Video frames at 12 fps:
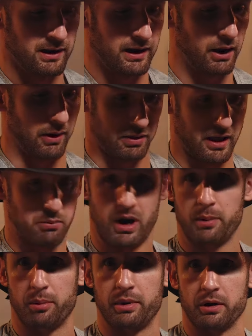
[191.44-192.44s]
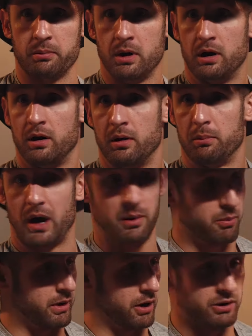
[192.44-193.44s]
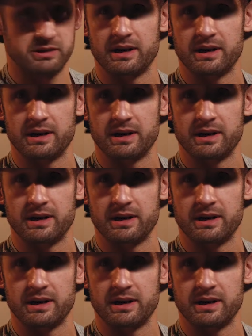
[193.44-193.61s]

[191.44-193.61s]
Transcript: Oh, and then mama bear. Mama bear is